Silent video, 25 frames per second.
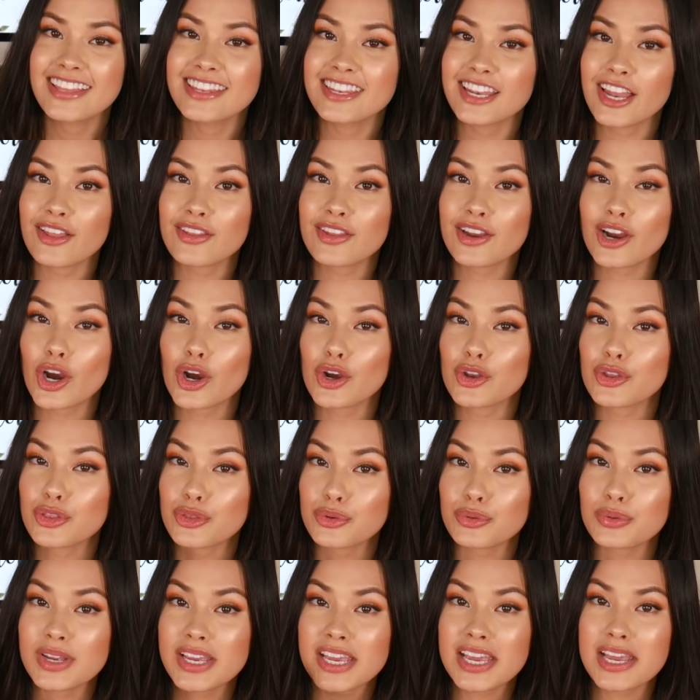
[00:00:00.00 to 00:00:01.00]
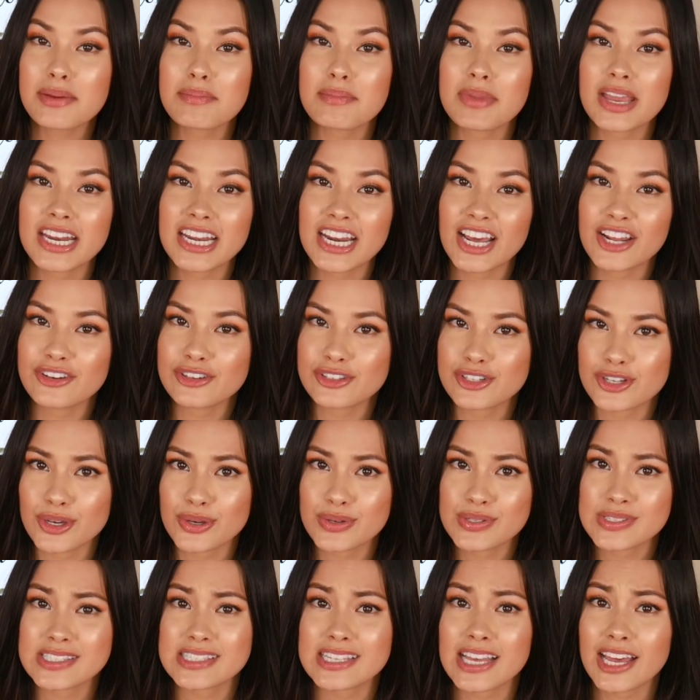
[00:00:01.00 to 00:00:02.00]
Now there are three main
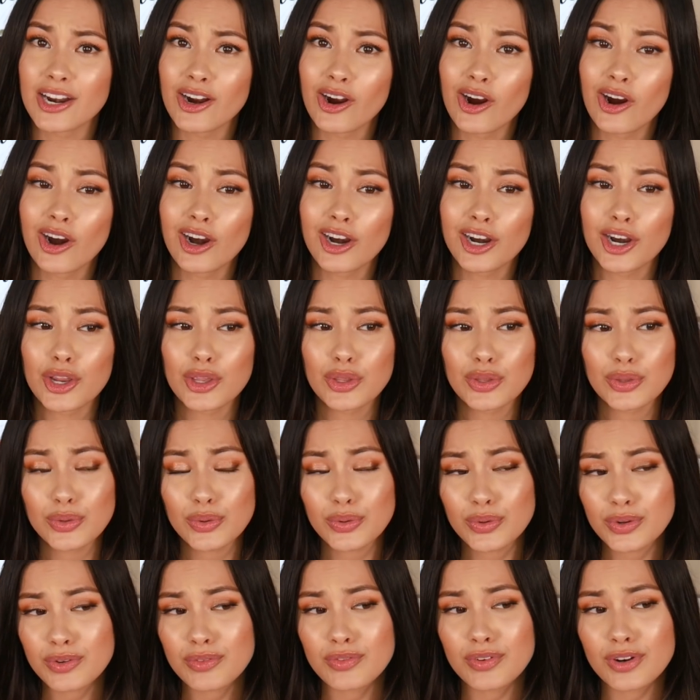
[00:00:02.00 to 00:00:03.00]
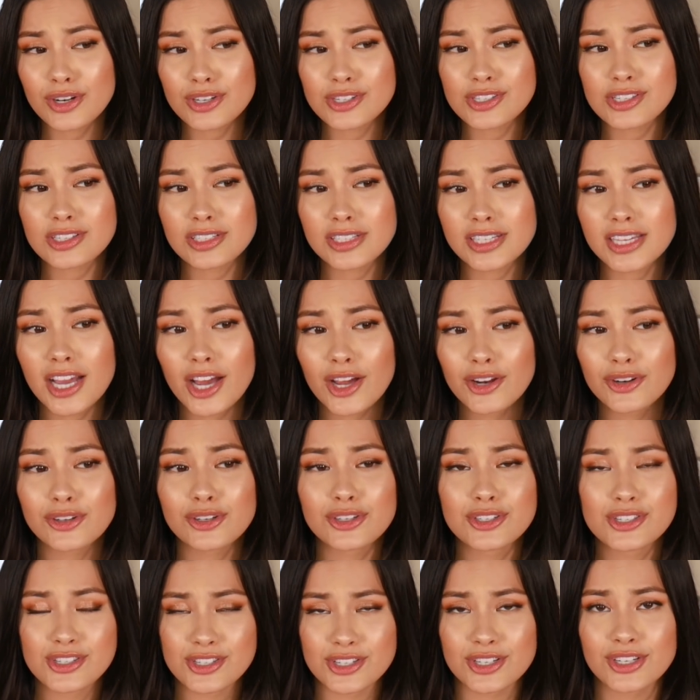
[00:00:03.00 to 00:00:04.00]
undertones that are universally
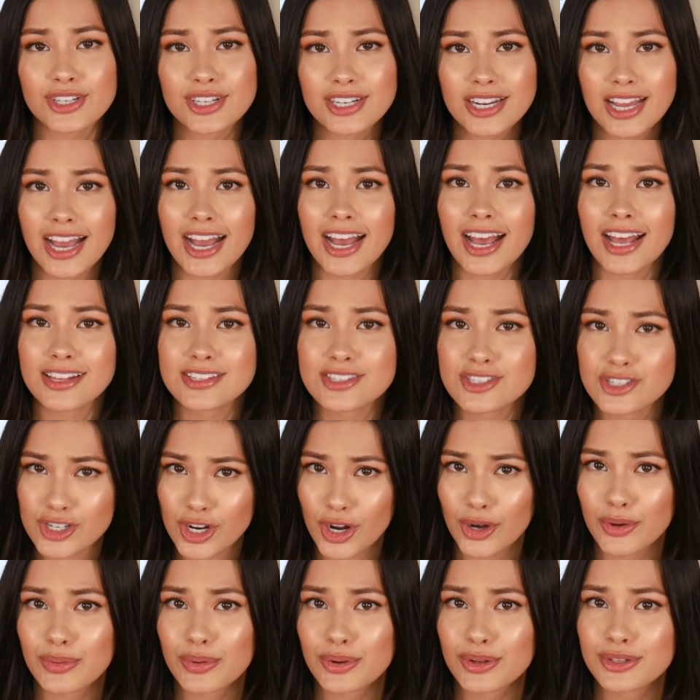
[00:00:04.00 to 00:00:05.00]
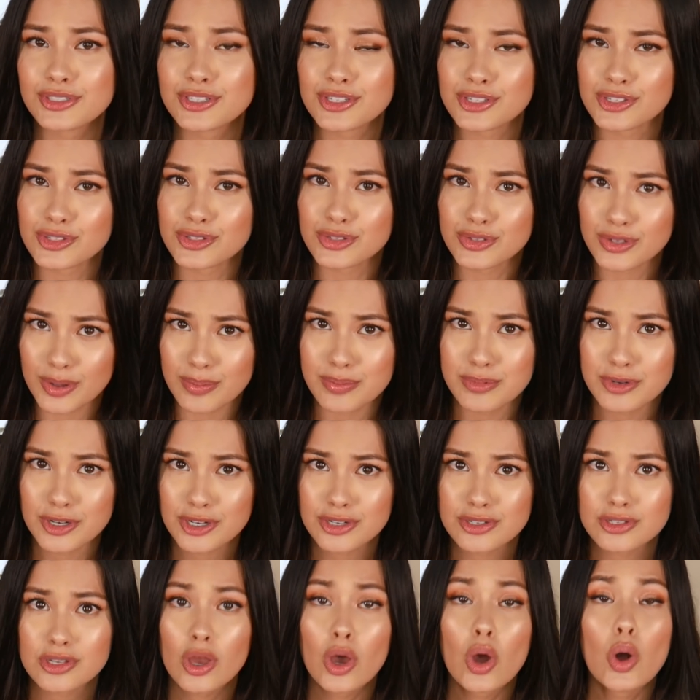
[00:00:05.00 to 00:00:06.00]
understood as general
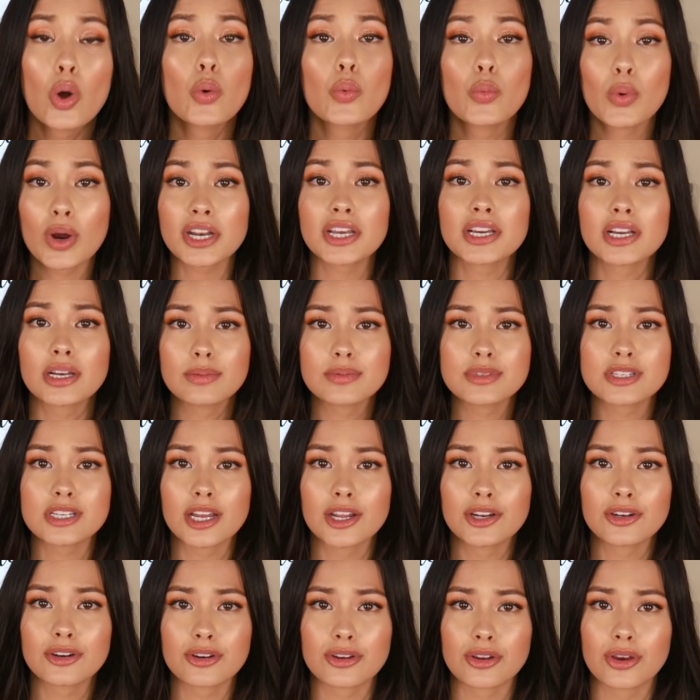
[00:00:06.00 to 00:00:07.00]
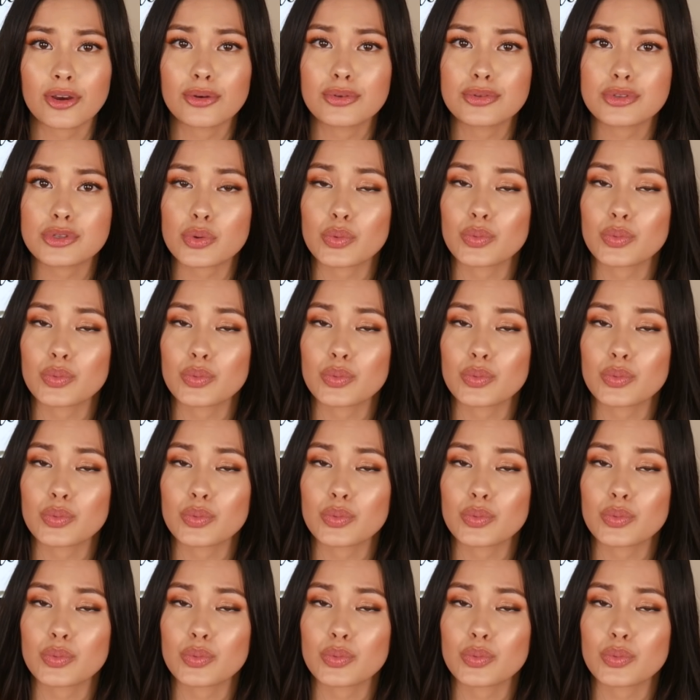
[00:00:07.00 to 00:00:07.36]
descriptors when it comes to undertones,